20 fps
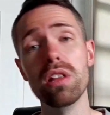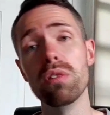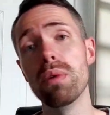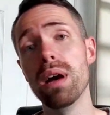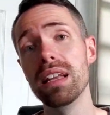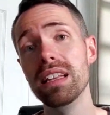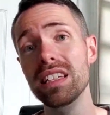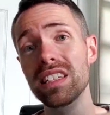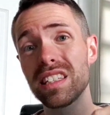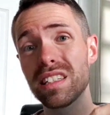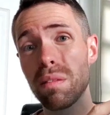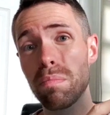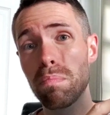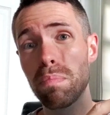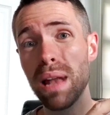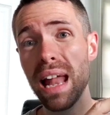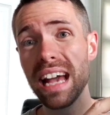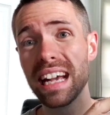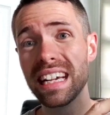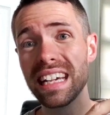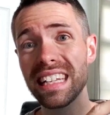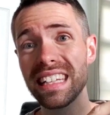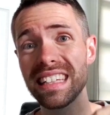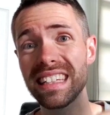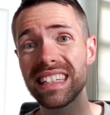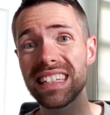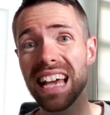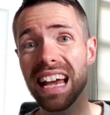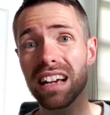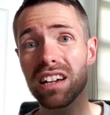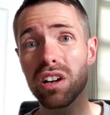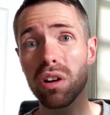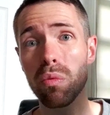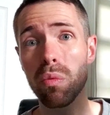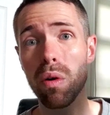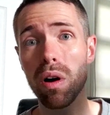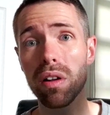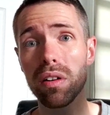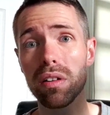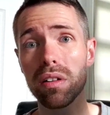the way, this is a Black & Decker
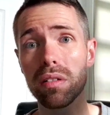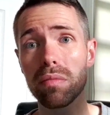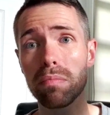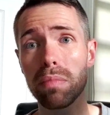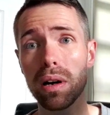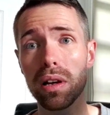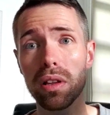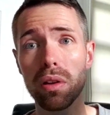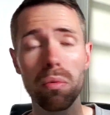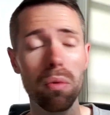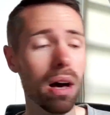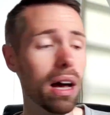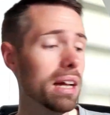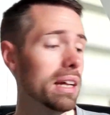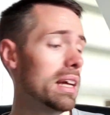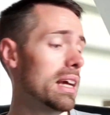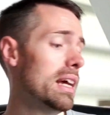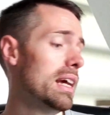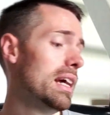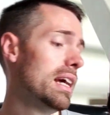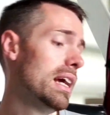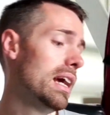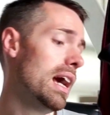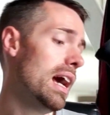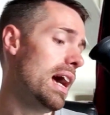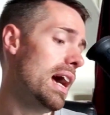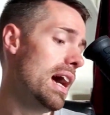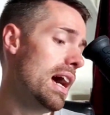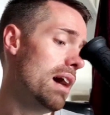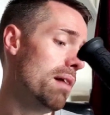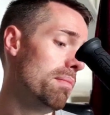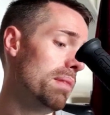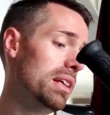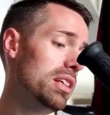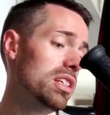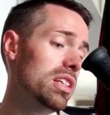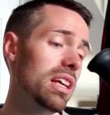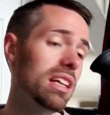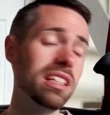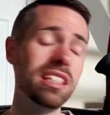one, by the way.
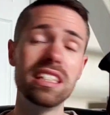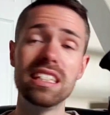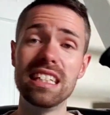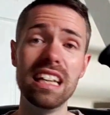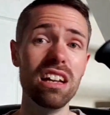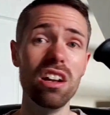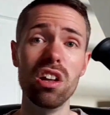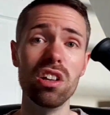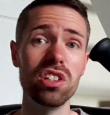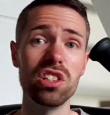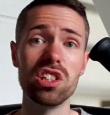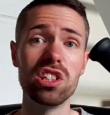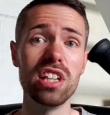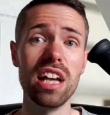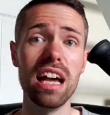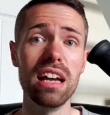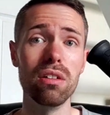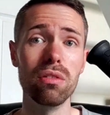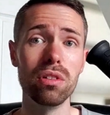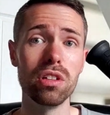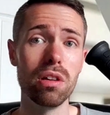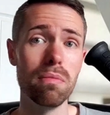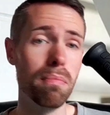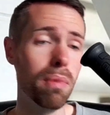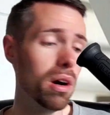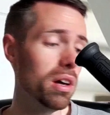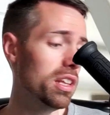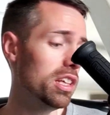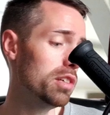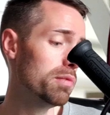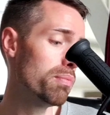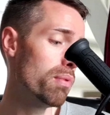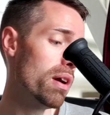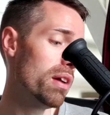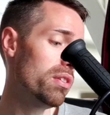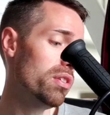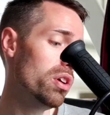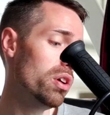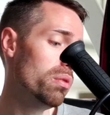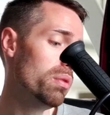It's still on sale, you can buy these
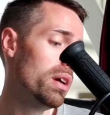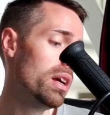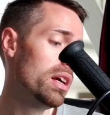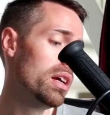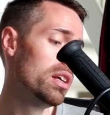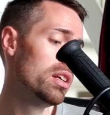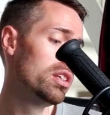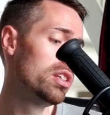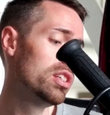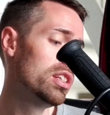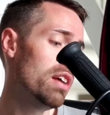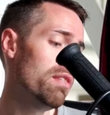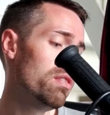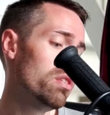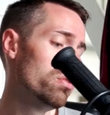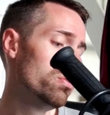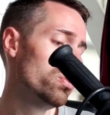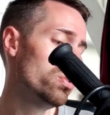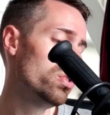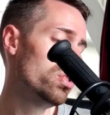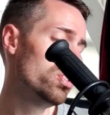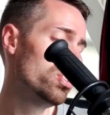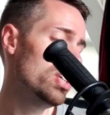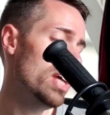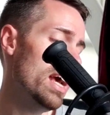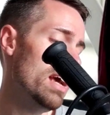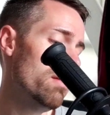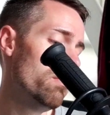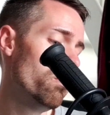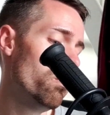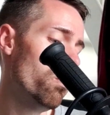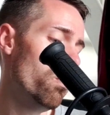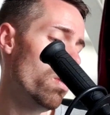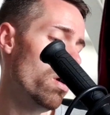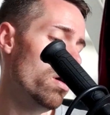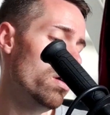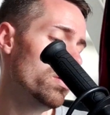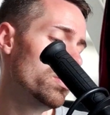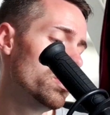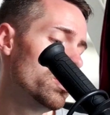brand new. 710
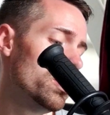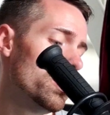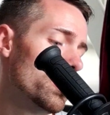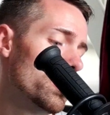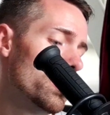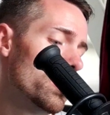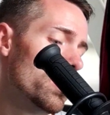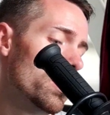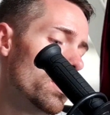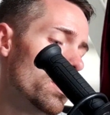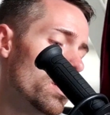watts,